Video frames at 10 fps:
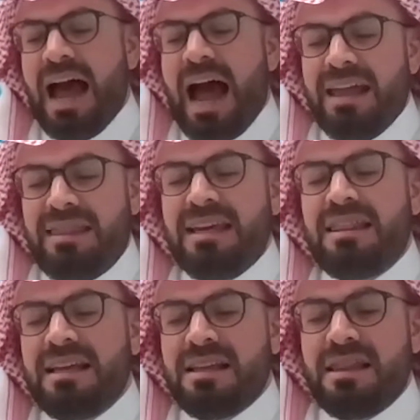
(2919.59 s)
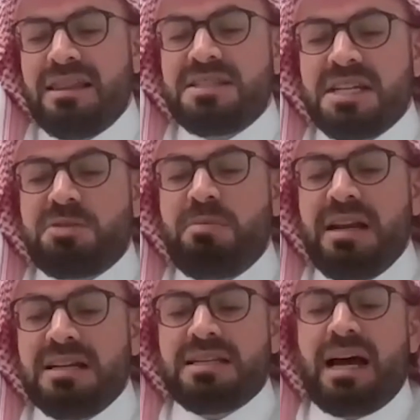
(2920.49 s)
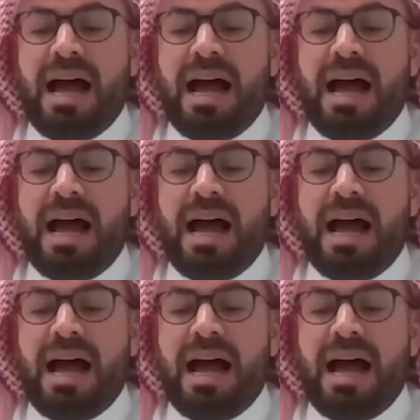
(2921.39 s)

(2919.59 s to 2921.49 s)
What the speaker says: I think this experience,